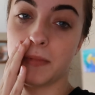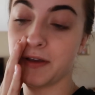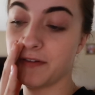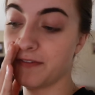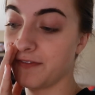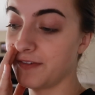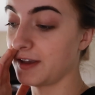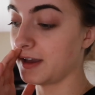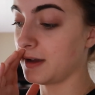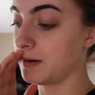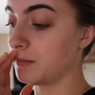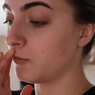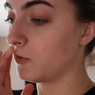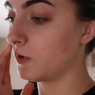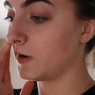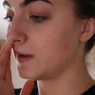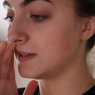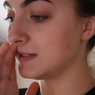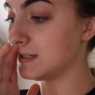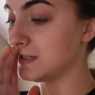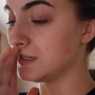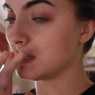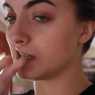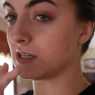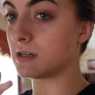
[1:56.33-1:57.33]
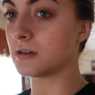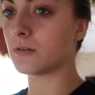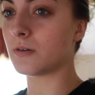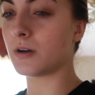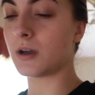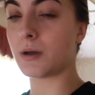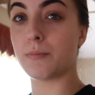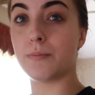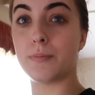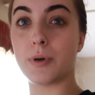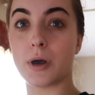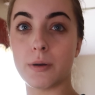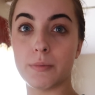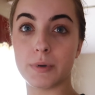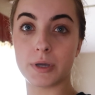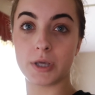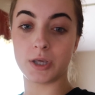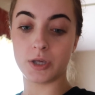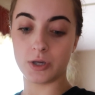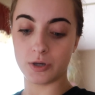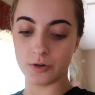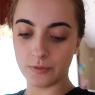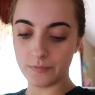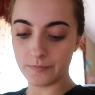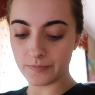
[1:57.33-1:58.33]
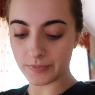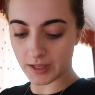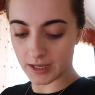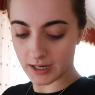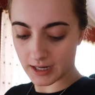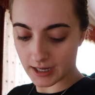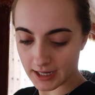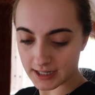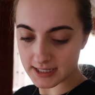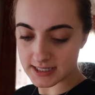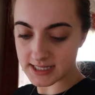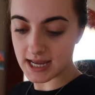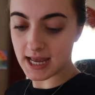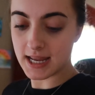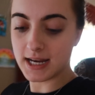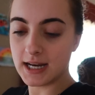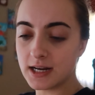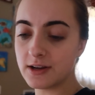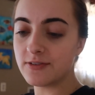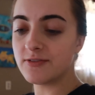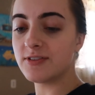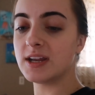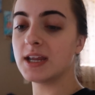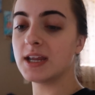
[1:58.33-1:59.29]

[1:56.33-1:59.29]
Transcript: My fam went to a barbecue and I had to edit a